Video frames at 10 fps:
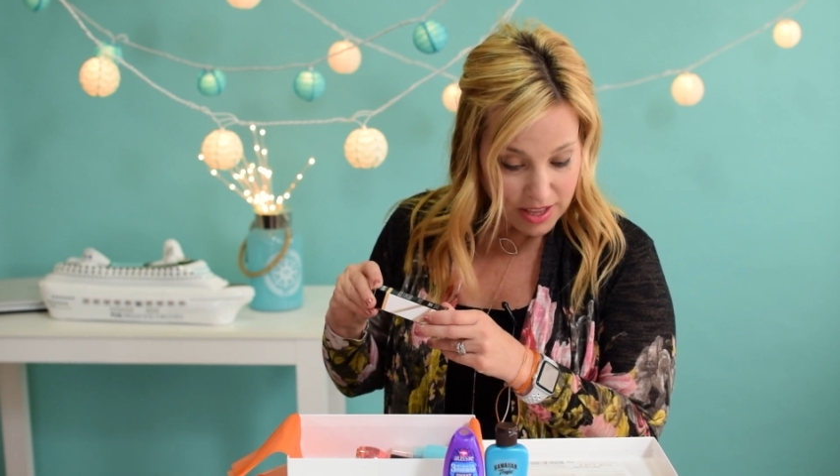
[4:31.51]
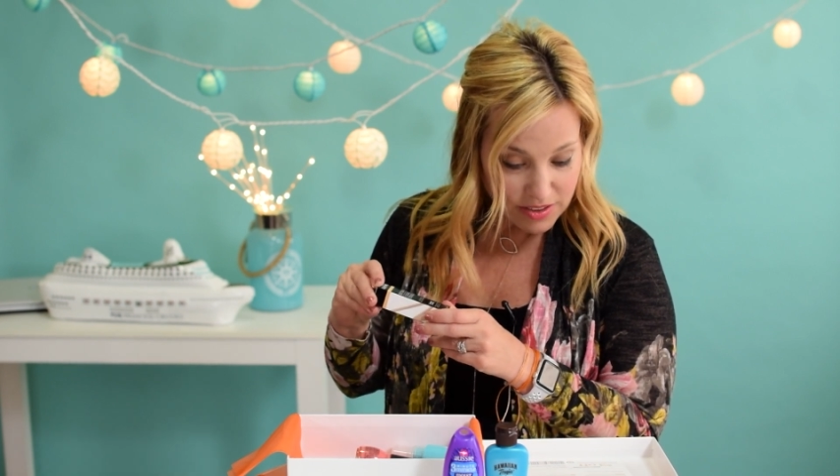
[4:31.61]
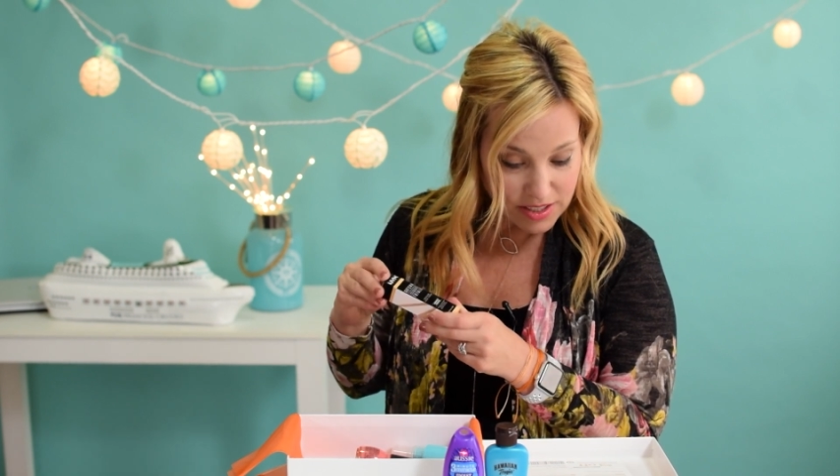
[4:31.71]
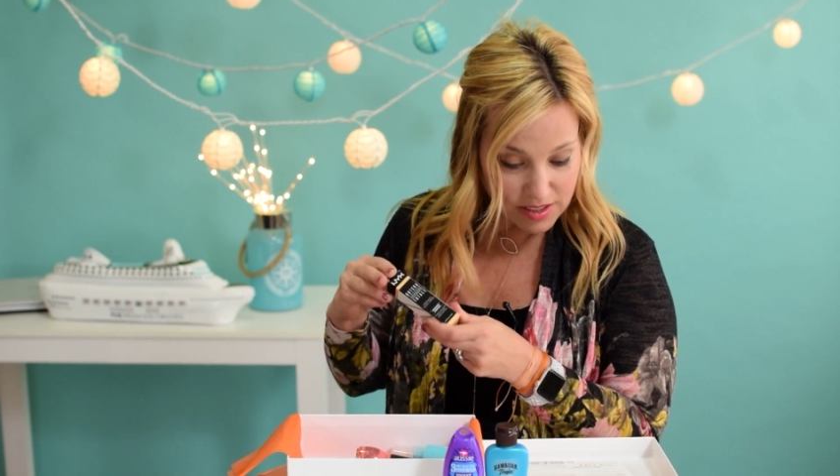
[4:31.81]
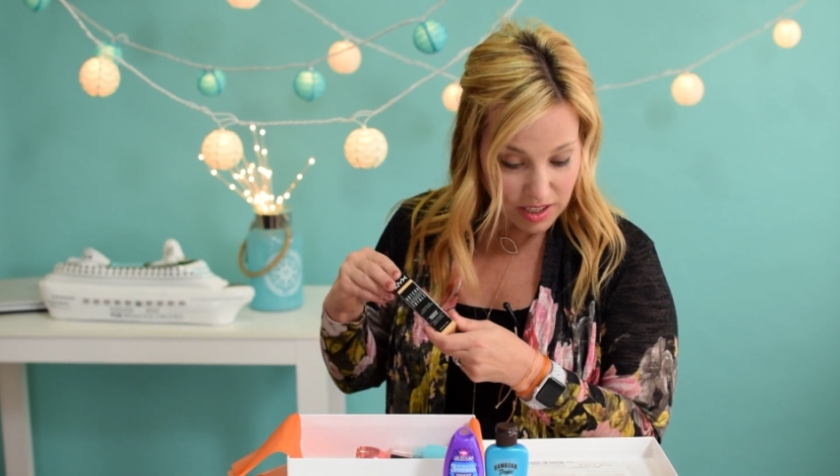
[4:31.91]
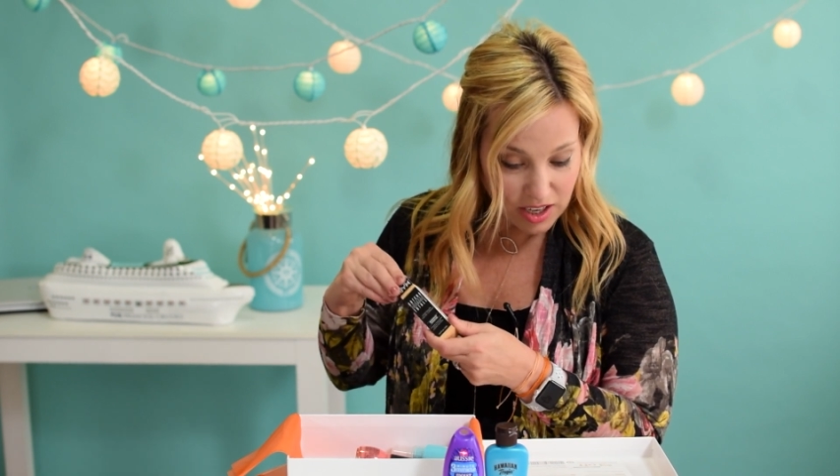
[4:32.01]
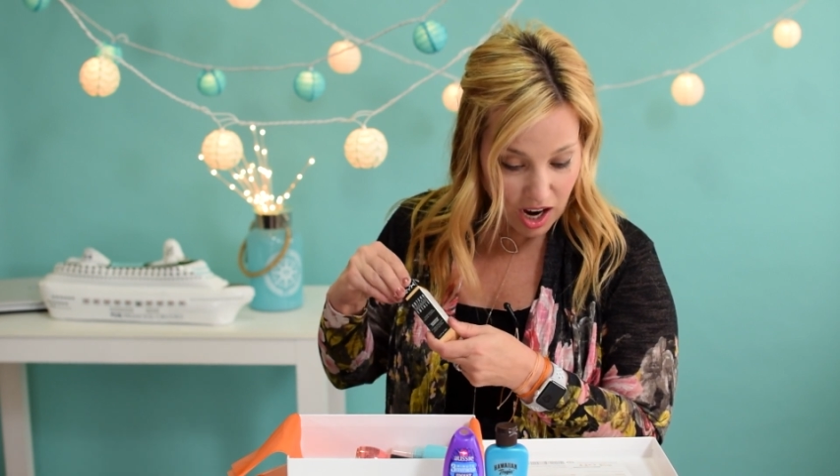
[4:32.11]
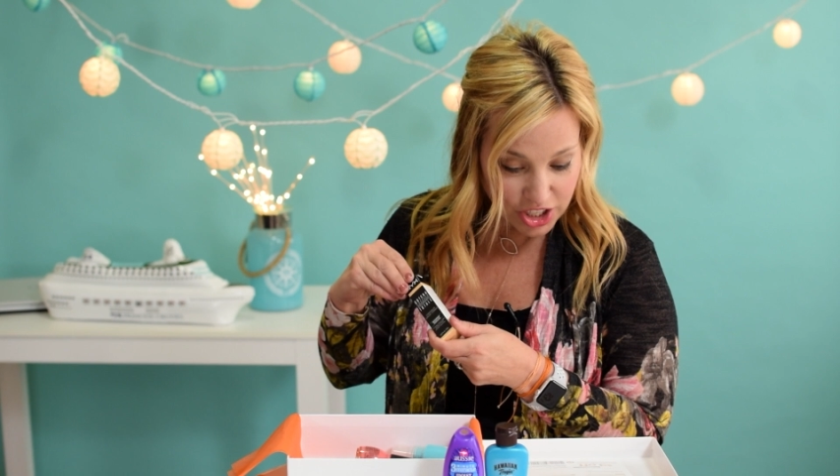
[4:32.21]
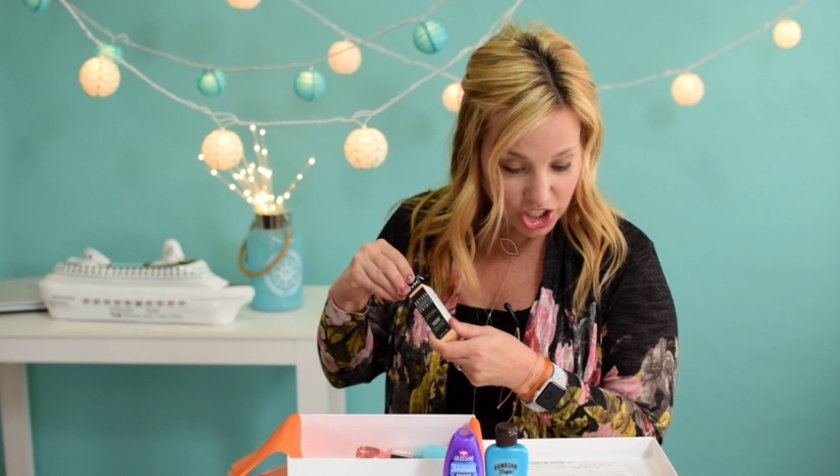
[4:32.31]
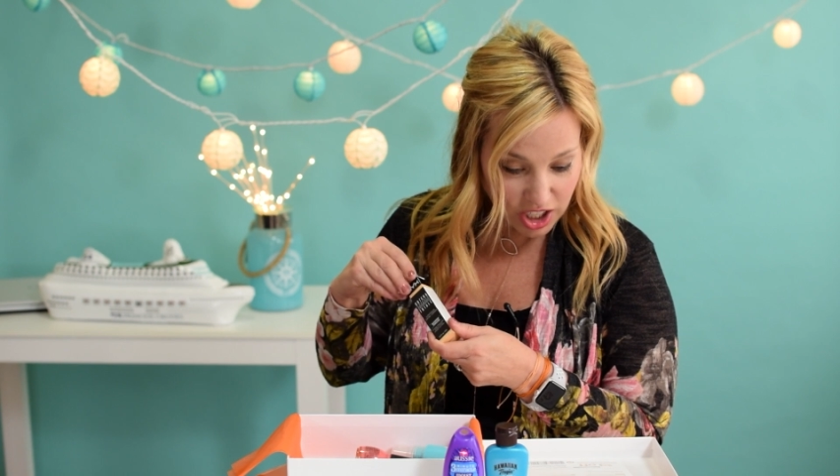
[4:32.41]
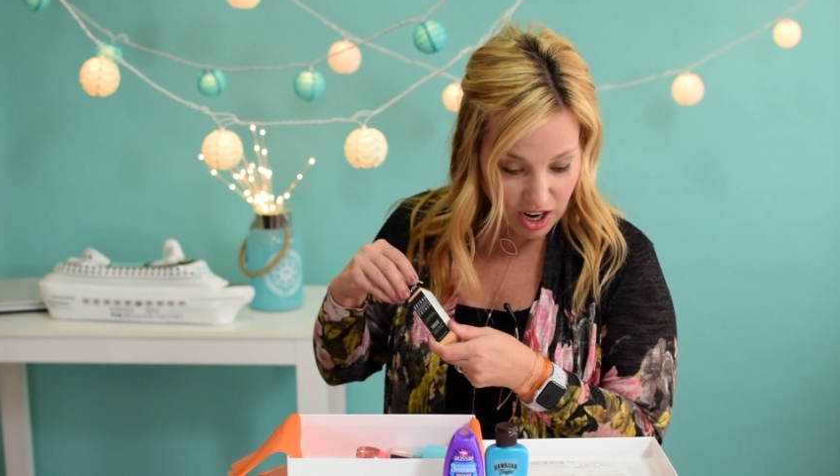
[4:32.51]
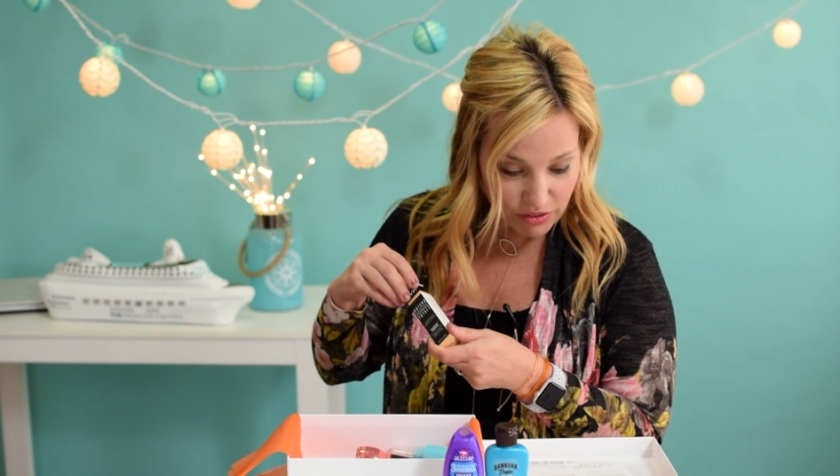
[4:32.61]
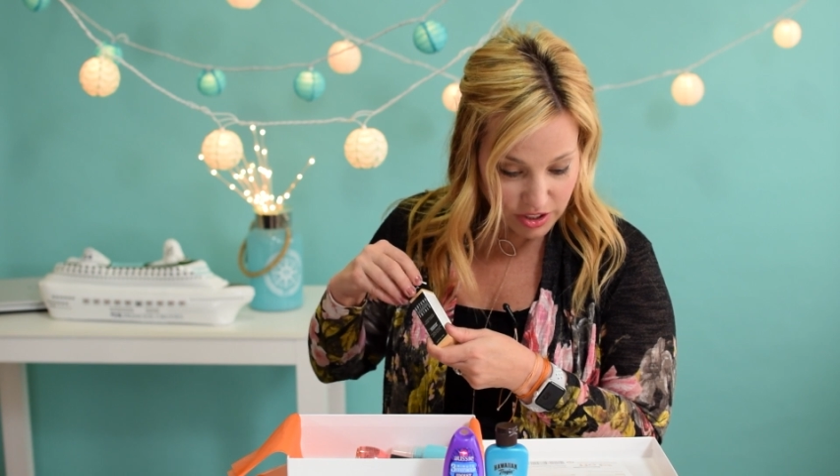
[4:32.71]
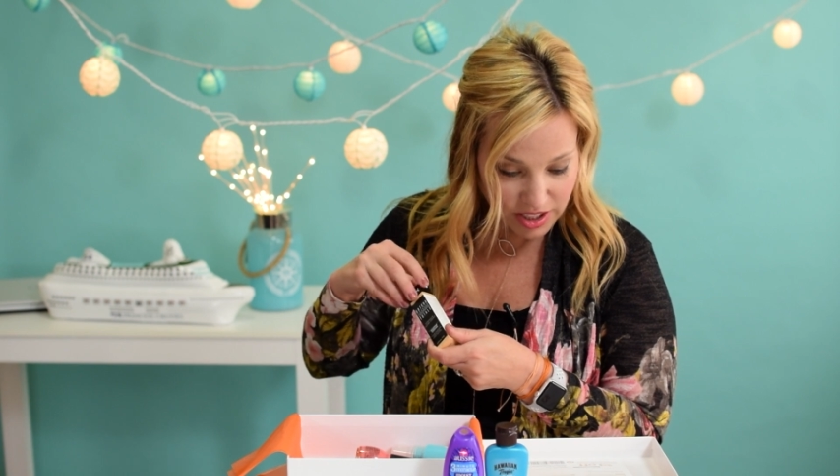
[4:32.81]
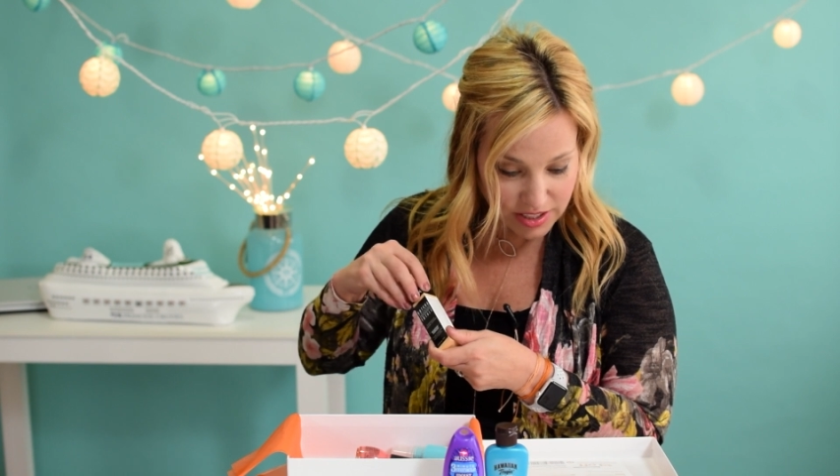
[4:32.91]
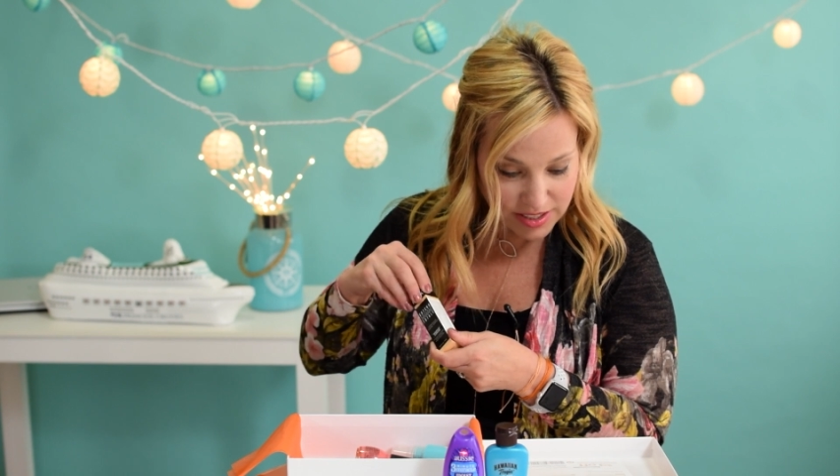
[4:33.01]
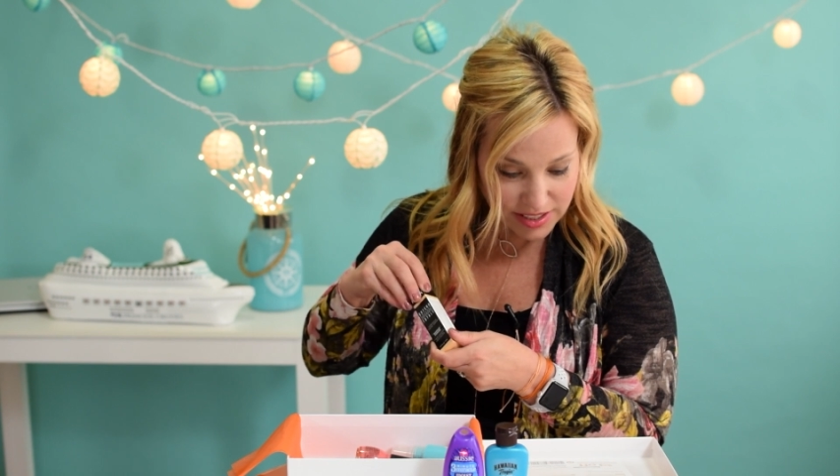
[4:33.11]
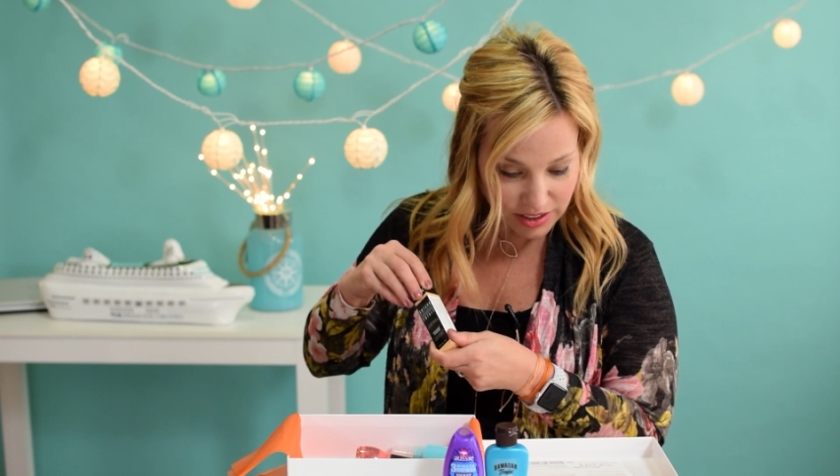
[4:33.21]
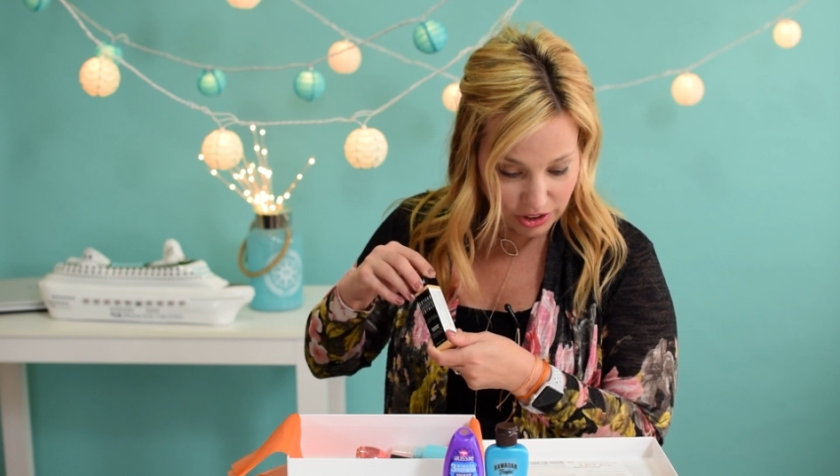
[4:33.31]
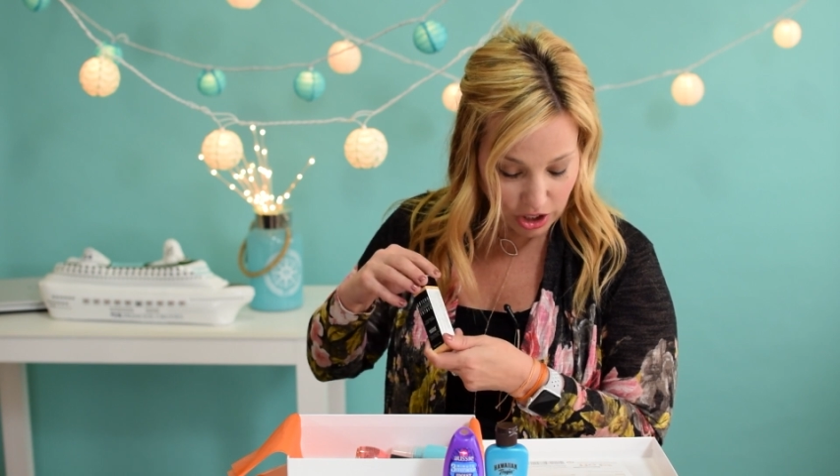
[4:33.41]
This is a gotcha covered
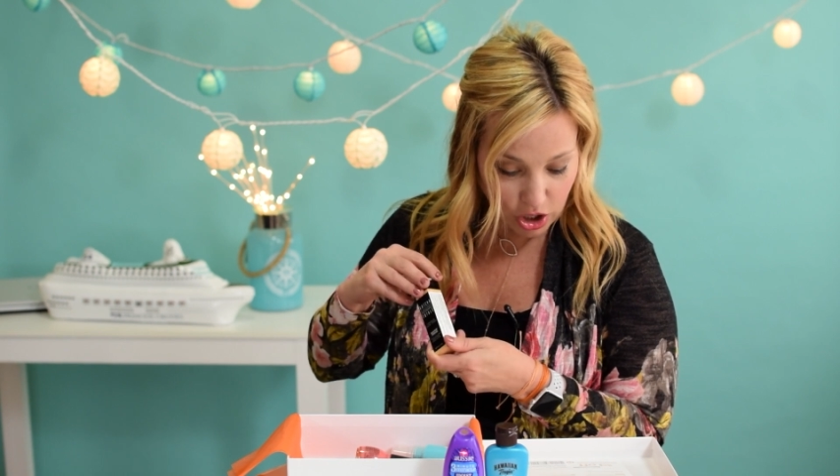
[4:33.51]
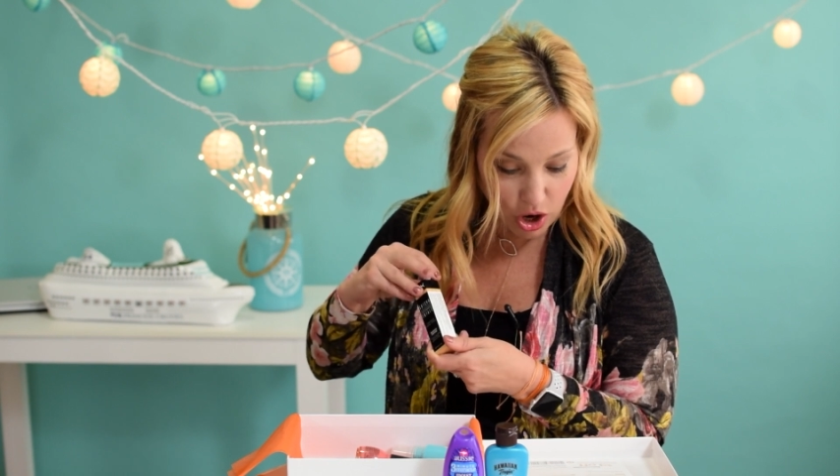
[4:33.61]
concealer,